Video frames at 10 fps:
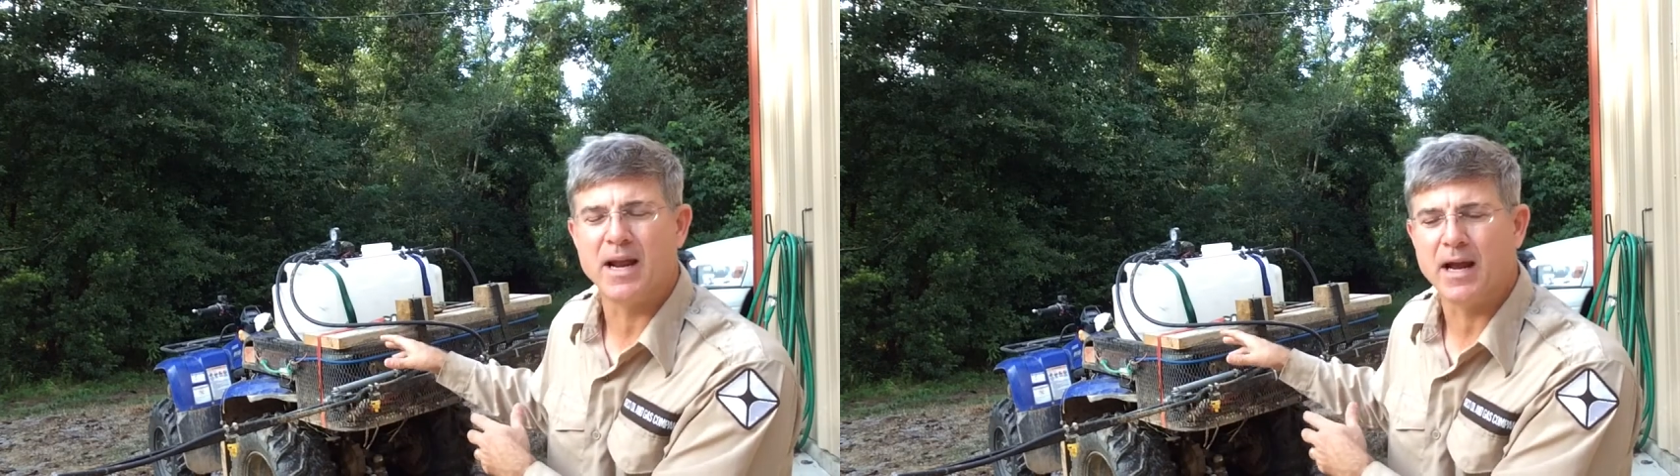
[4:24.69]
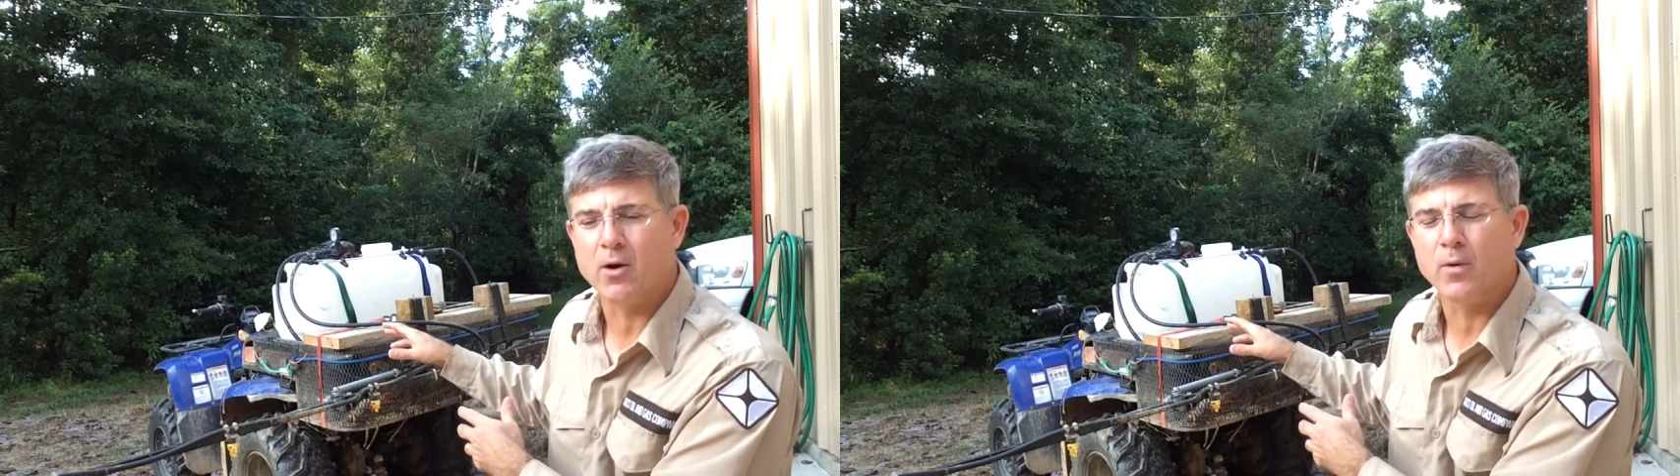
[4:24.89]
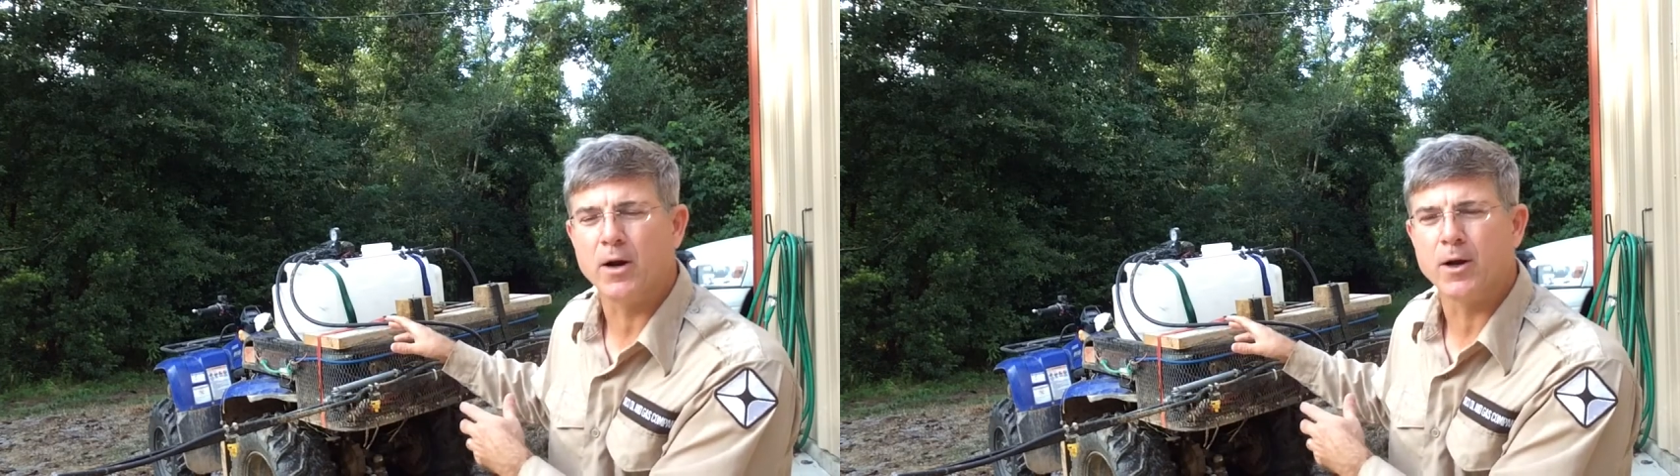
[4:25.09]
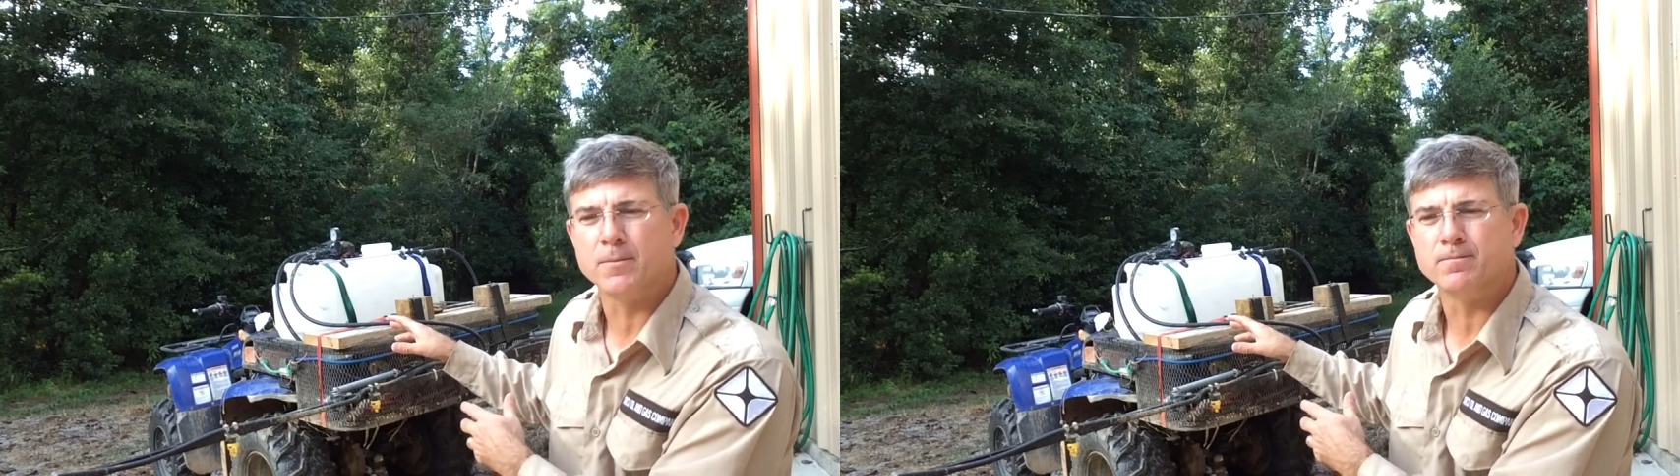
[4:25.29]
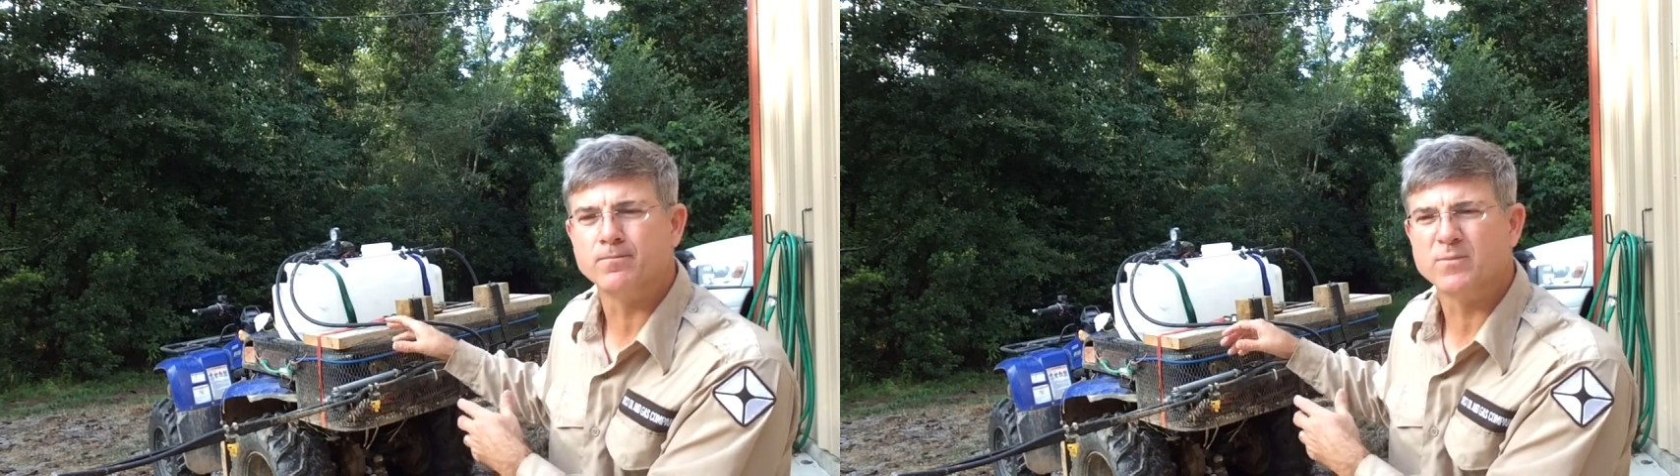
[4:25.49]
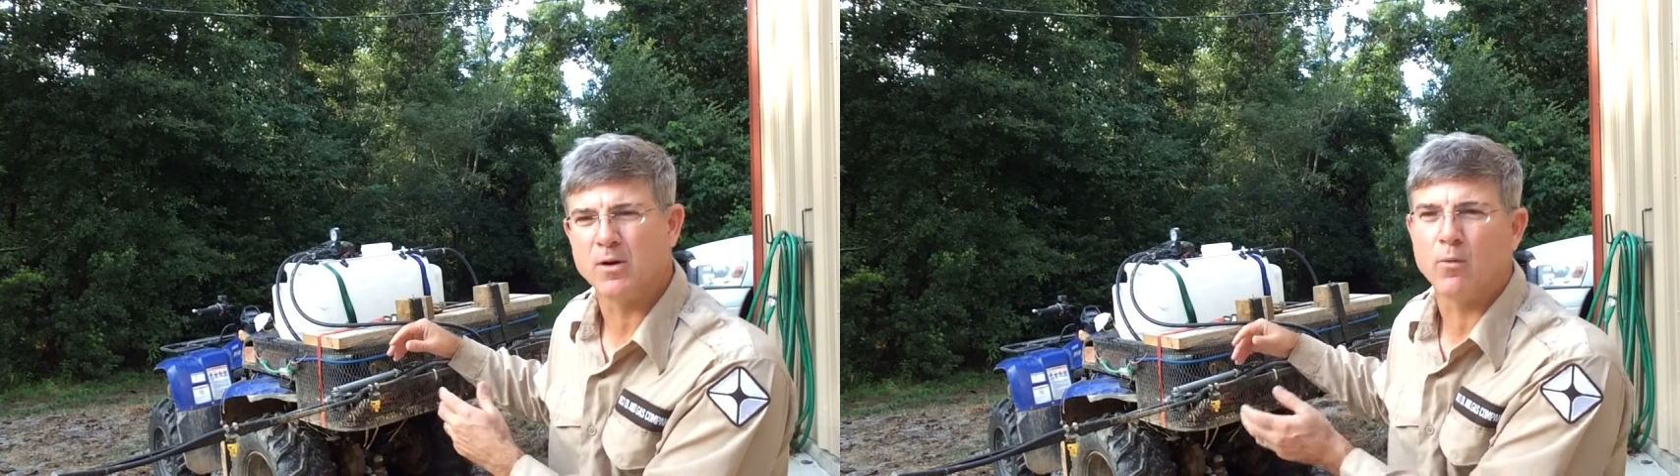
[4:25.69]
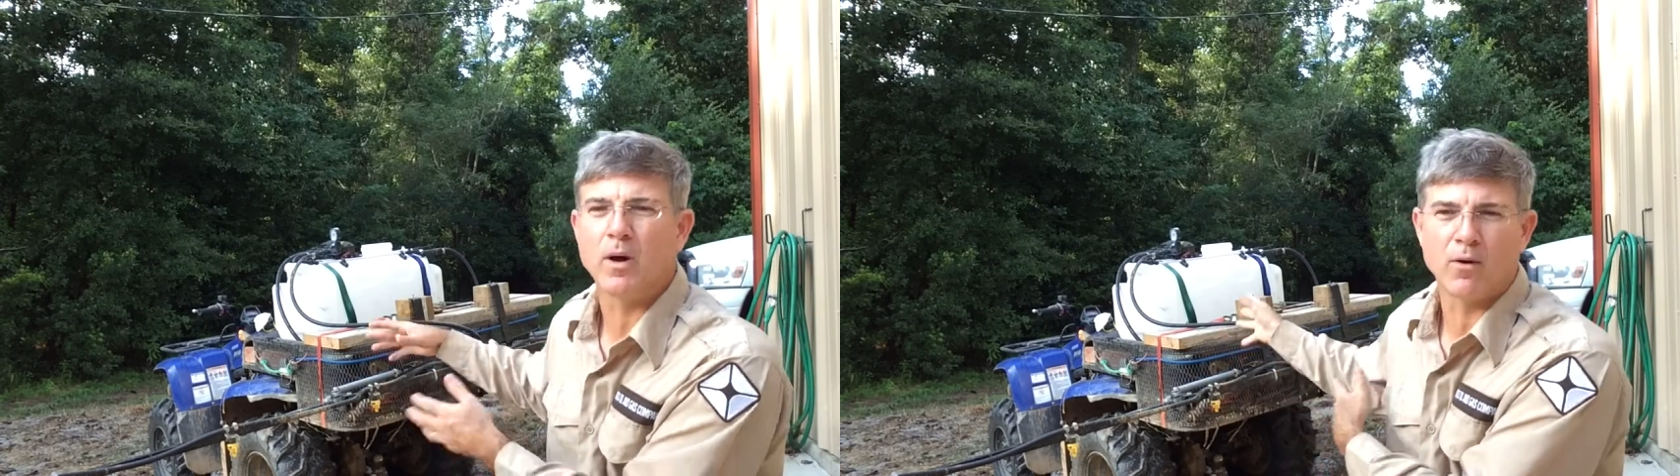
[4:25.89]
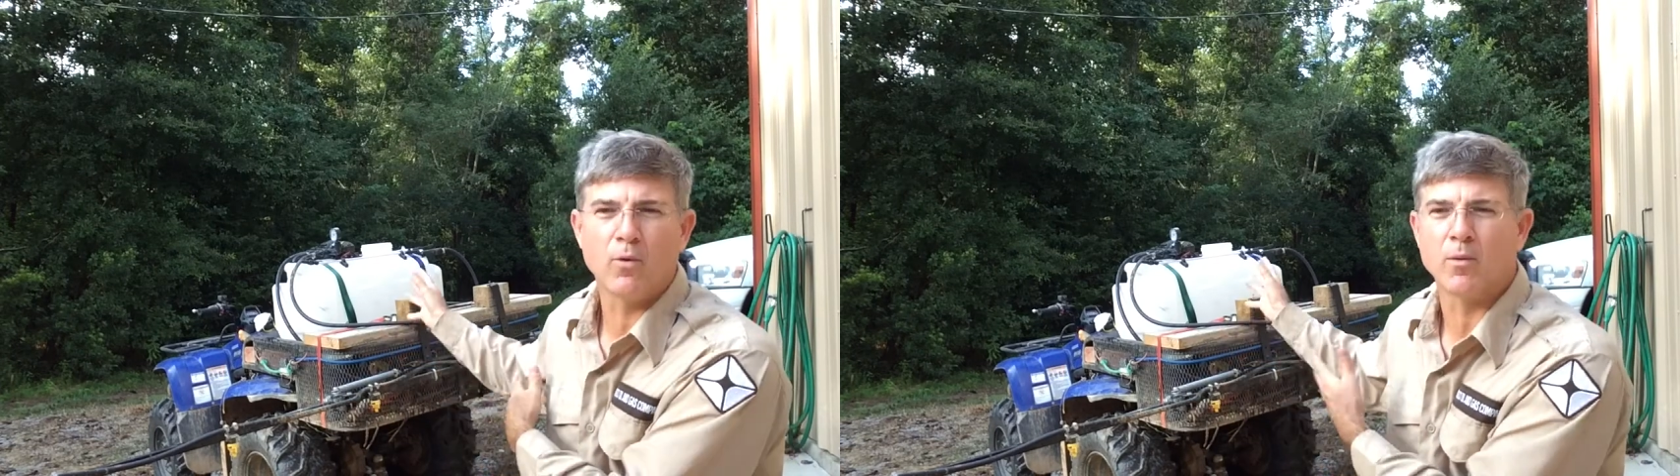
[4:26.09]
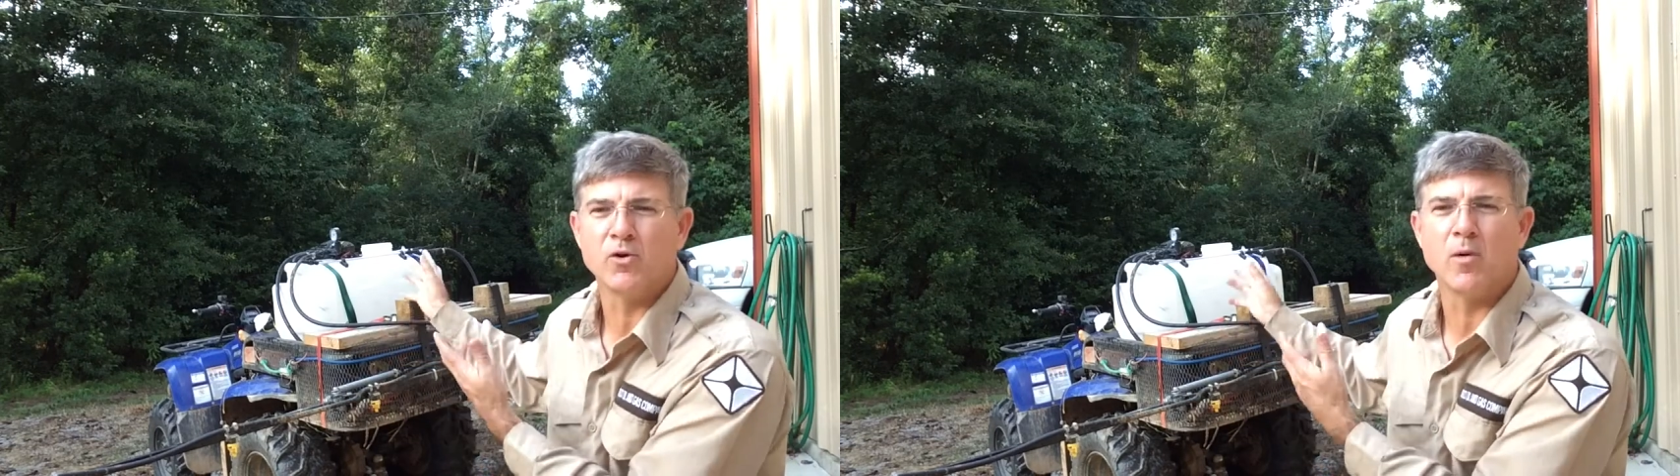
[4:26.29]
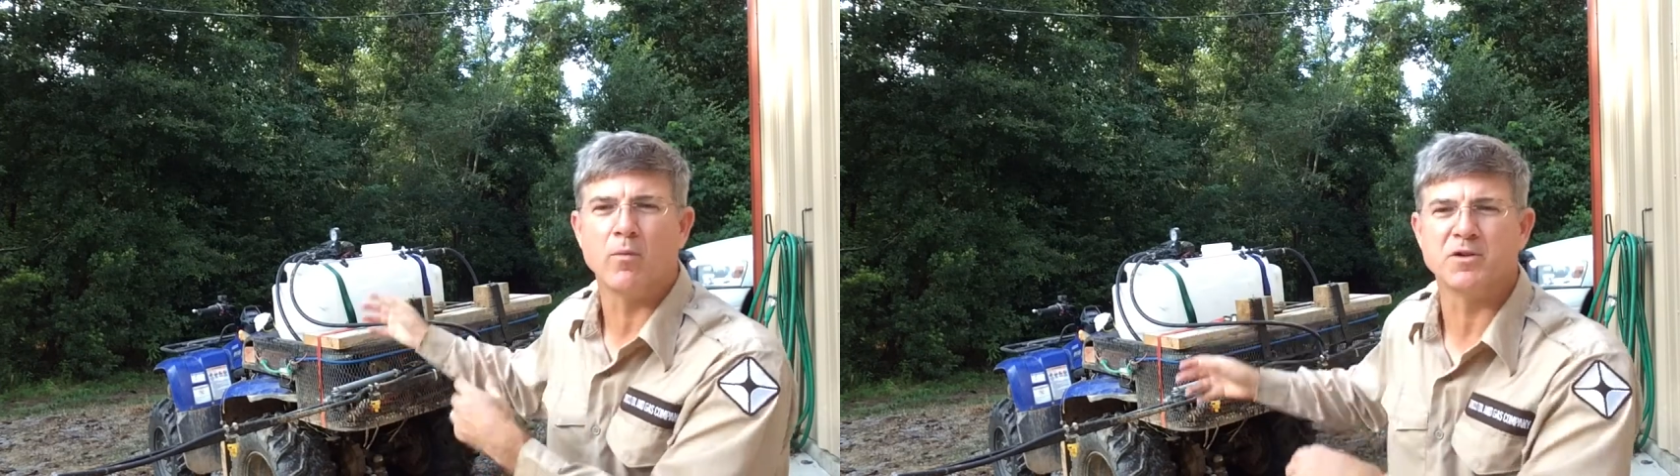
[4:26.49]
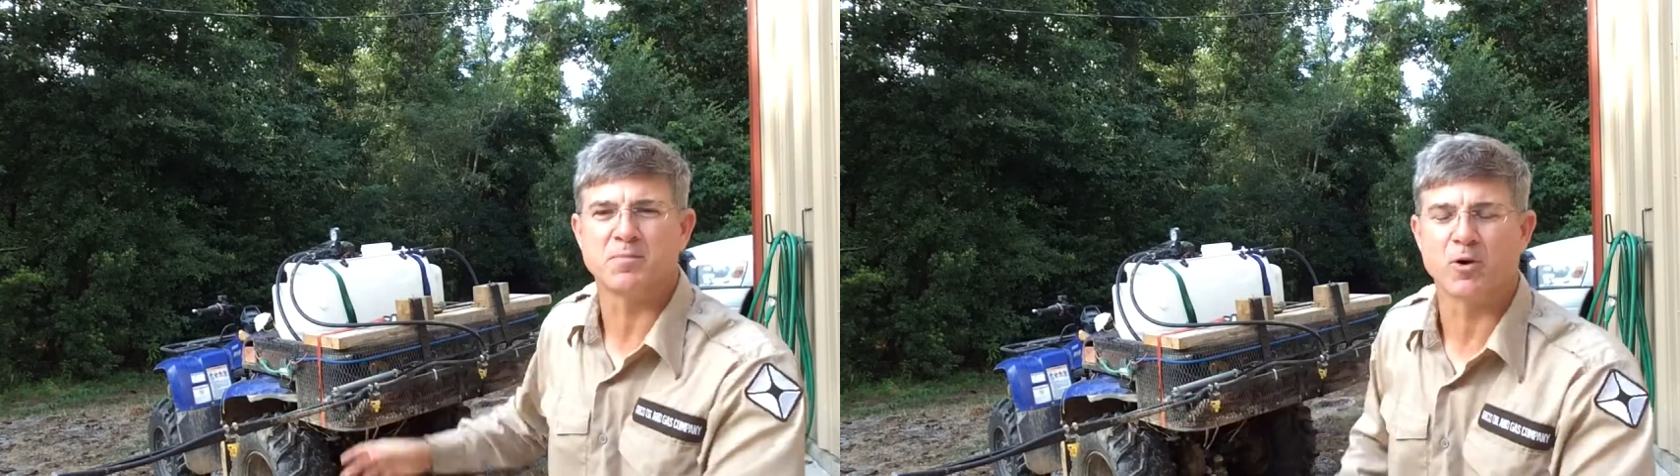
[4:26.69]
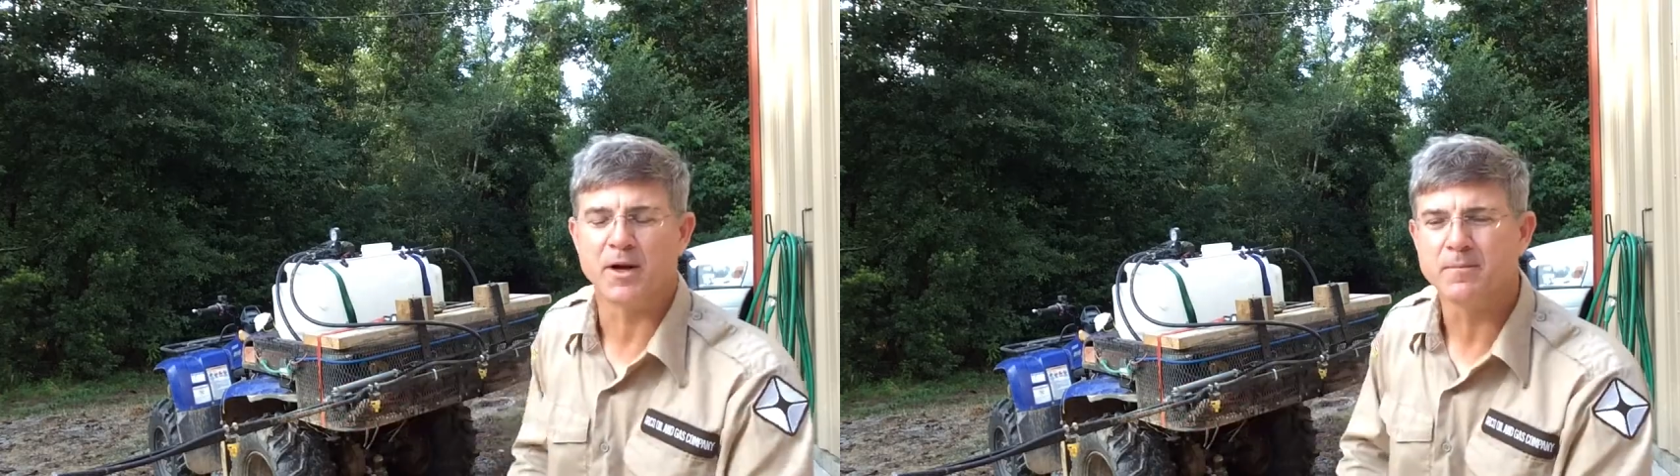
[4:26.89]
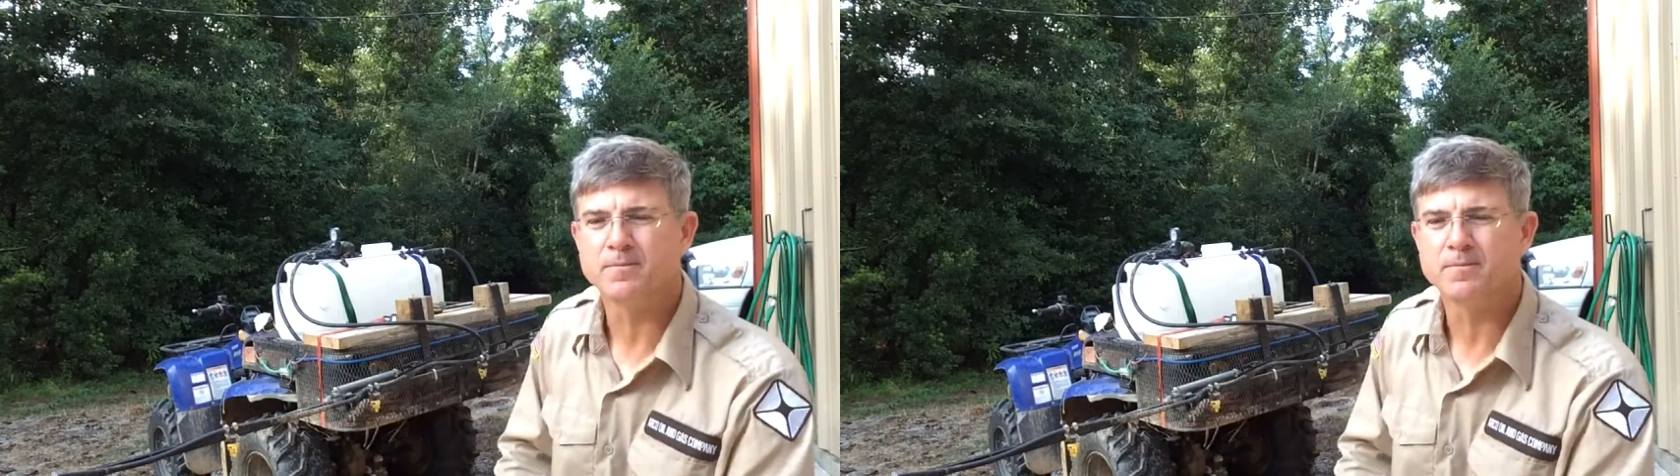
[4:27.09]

how what we're doing when we spray.